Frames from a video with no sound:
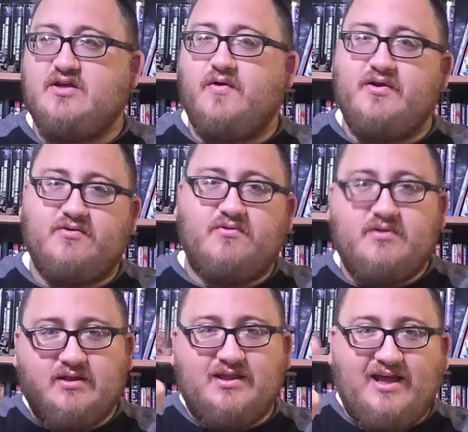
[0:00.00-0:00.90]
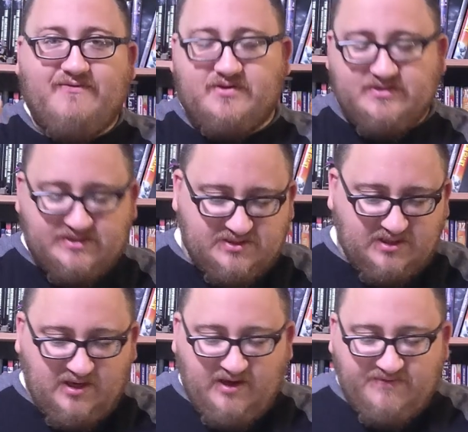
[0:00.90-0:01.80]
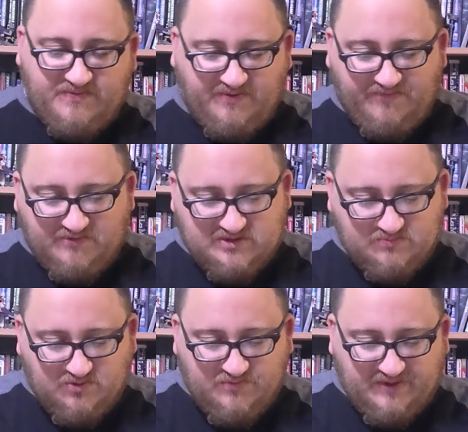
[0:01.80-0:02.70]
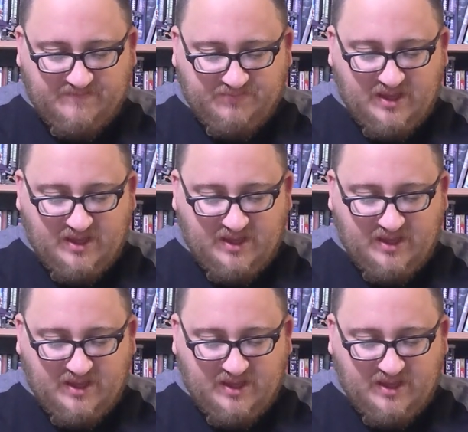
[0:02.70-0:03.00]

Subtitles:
going through the levels from the first movie.